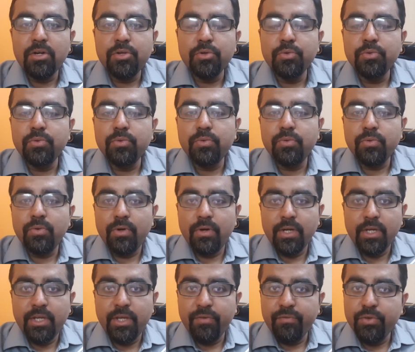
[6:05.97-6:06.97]
to
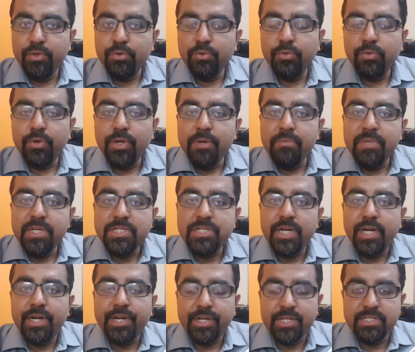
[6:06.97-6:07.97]
give you
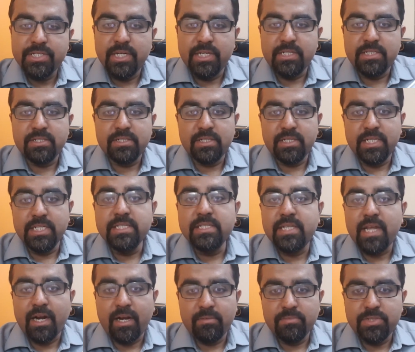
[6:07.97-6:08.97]
immediate results in
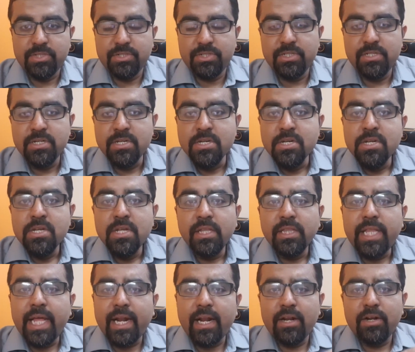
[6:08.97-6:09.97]
circumcision.
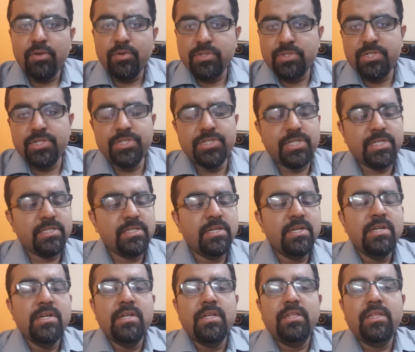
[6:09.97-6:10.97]
There are no stitches.
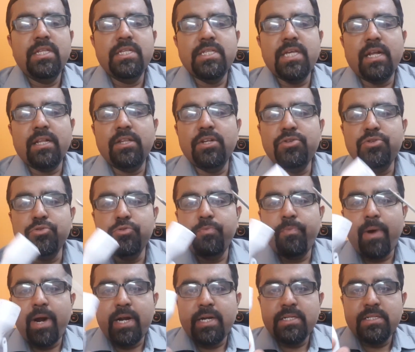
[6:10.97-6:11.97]
These are the two
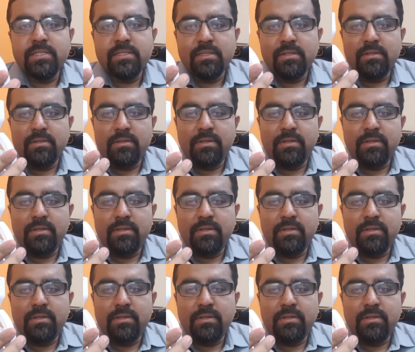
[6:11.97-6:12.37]
parts.